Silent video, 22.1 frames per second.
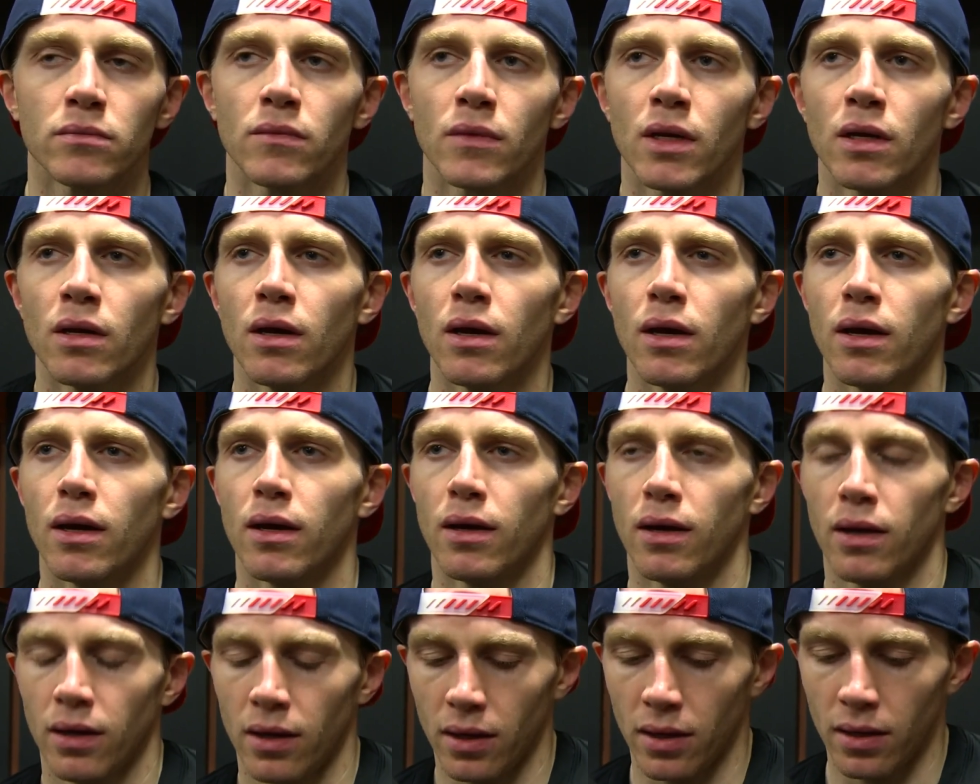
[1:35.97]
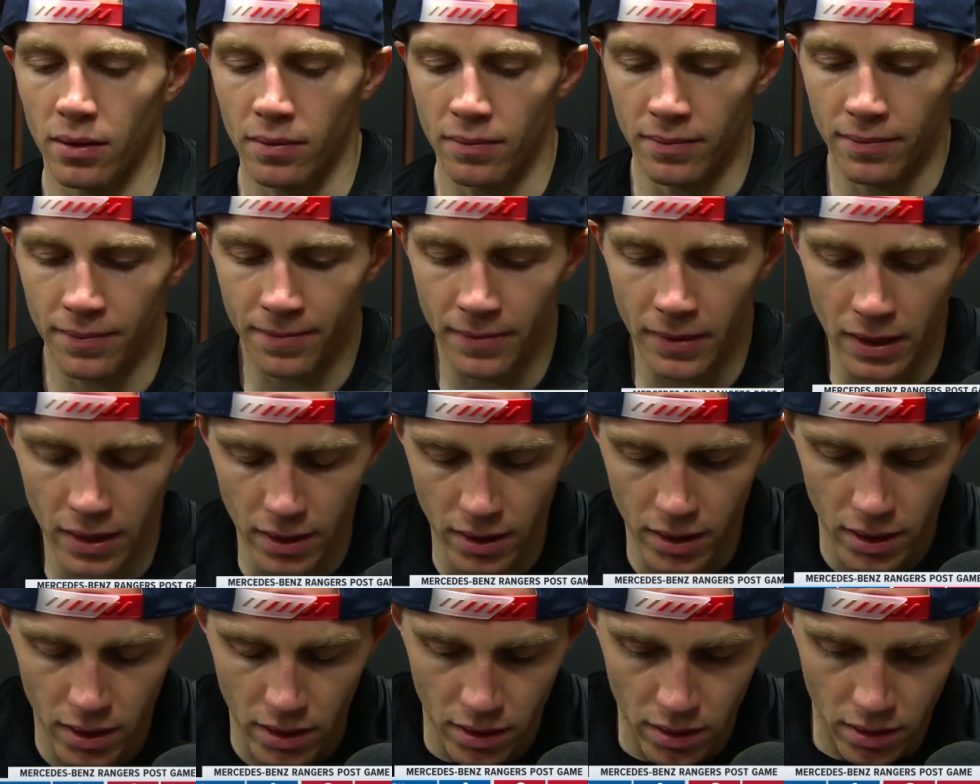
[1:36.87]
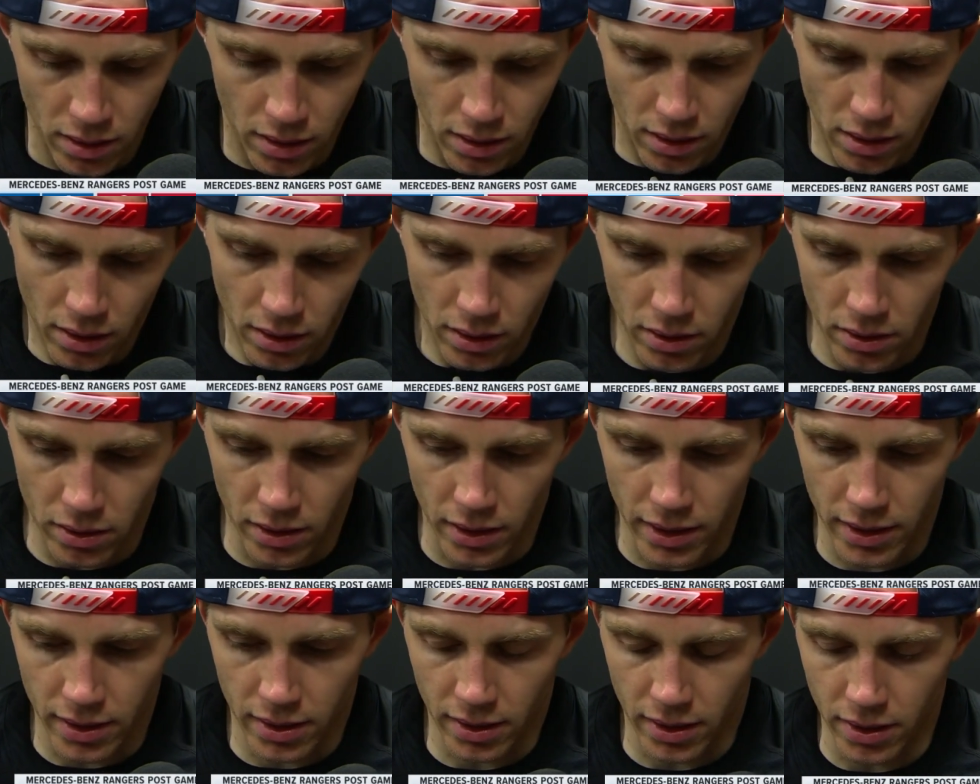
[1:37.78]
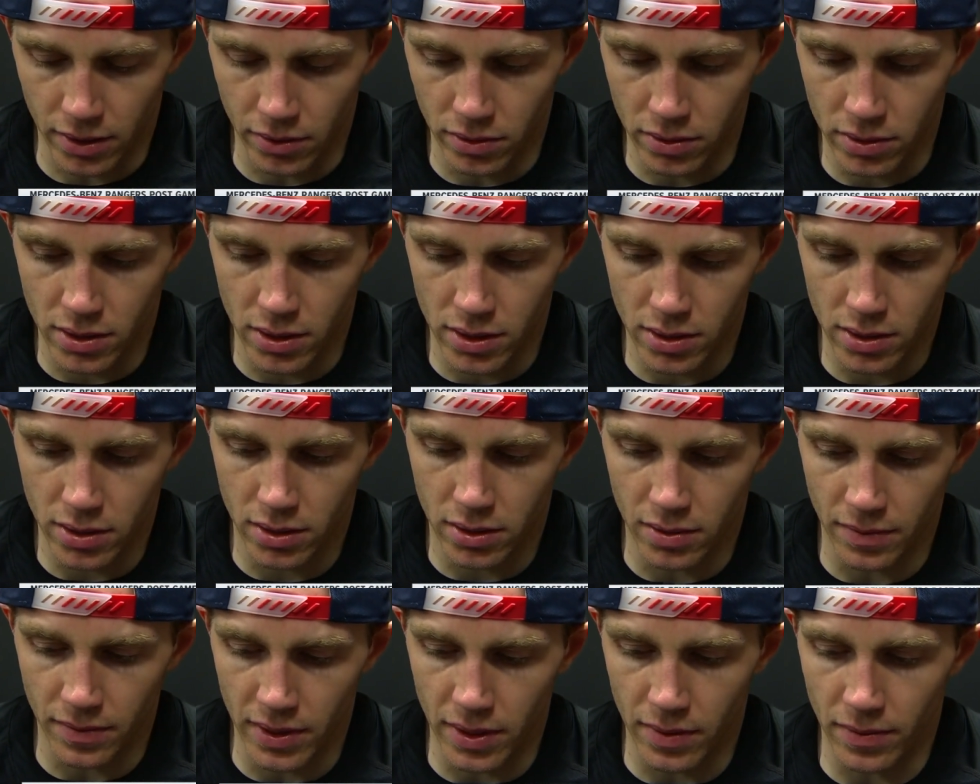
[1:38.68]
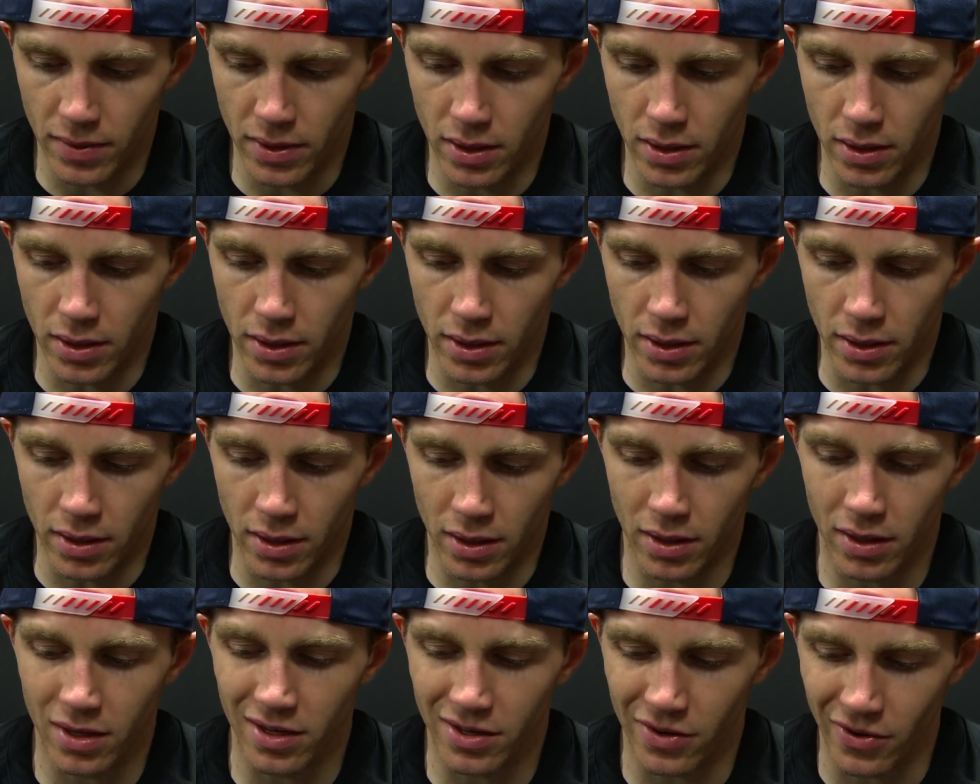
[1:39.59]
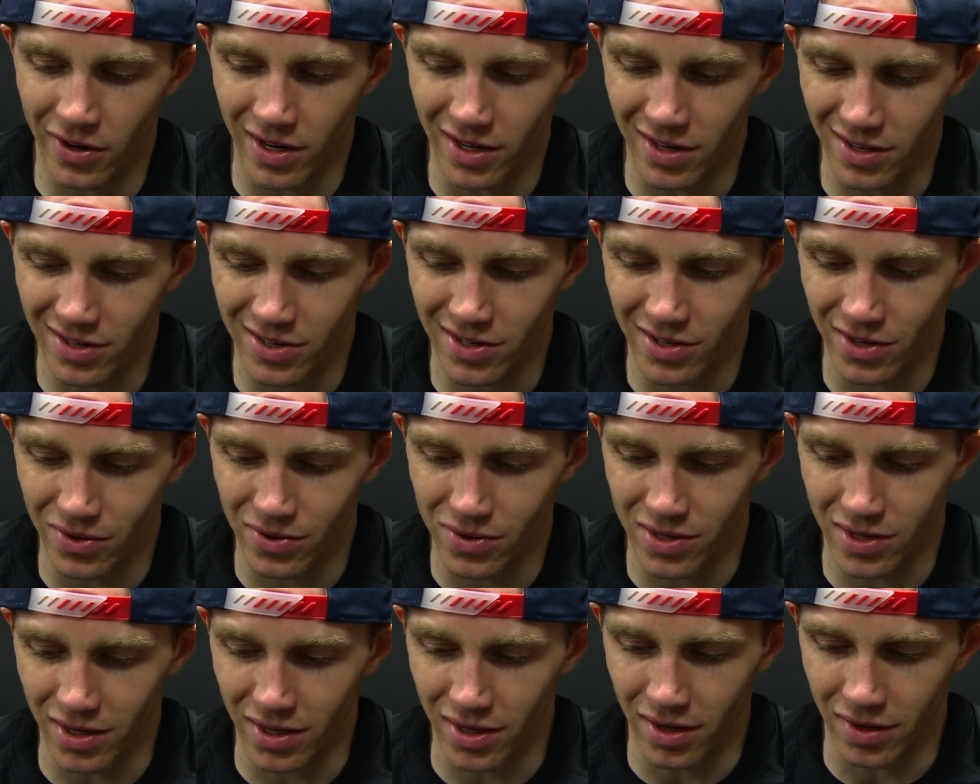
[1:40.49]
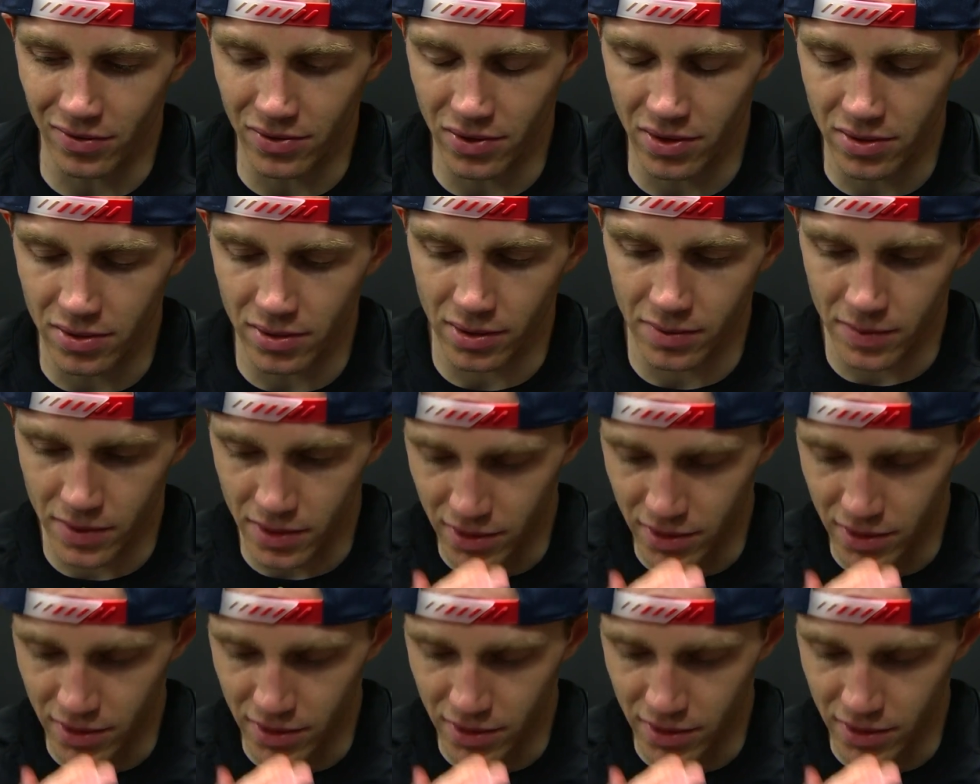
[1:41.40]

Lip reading: Yeah. You know, I think it was easy to maybe create an excuse and get off to a sleepy